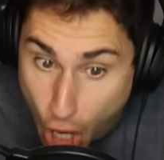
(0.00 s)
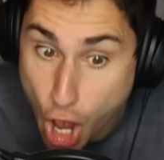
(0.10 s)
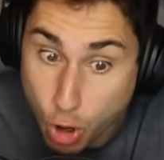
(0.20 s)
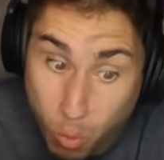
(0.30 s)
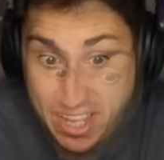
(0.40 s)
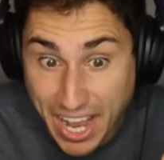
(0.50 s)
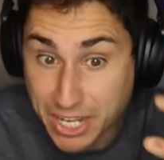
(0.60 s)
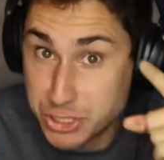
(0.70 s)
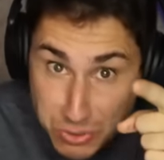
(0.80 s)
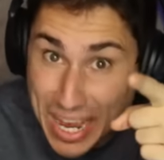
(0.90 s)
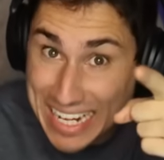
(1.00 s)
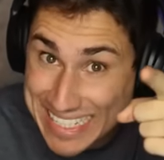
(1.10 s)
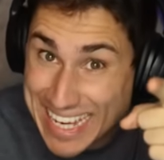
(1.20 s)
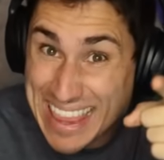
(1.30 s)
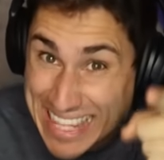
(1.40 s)
Go. And you guys
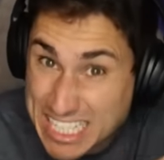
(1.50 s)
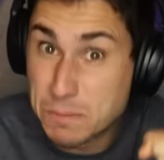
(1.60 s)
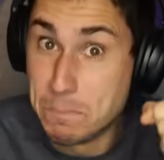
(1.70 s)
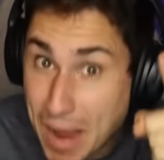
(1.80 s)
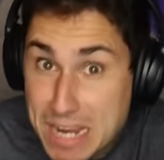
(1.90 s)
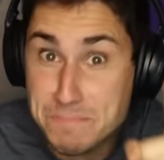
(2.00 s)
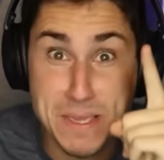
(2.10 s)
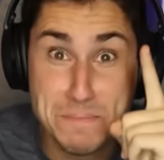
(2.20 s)
said this might